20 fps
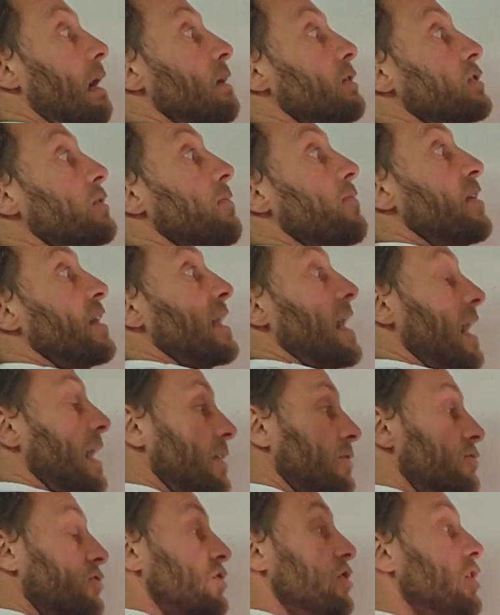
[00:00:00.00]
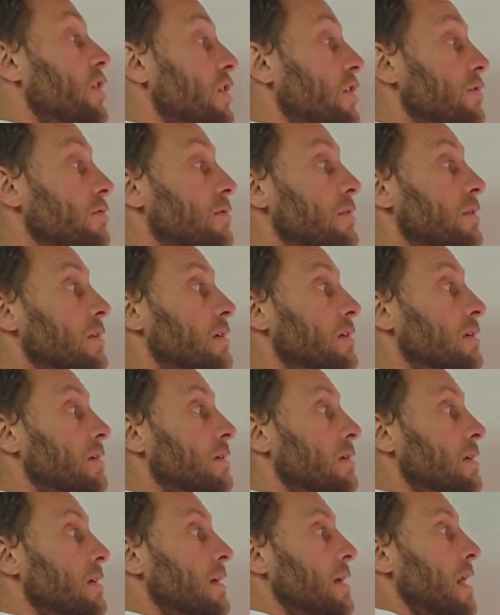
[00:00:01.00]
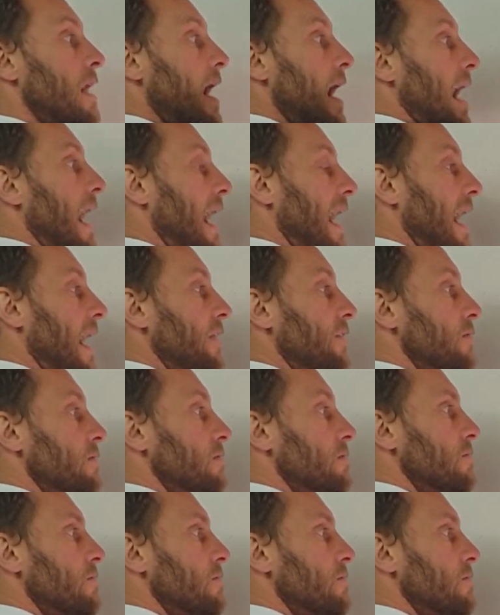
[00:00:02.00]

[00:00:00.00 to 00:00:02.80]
something and 2 add